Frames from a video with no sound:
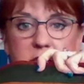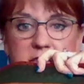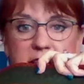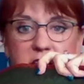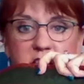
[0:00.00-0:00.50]

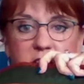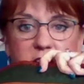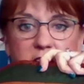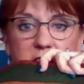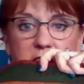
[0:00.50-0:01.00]
section
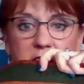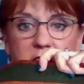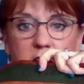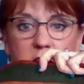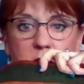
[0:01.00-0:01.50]
in
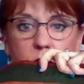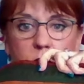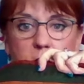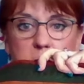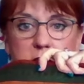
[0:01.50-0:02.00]
here,
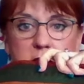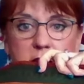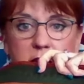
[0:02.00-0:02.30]
whoops,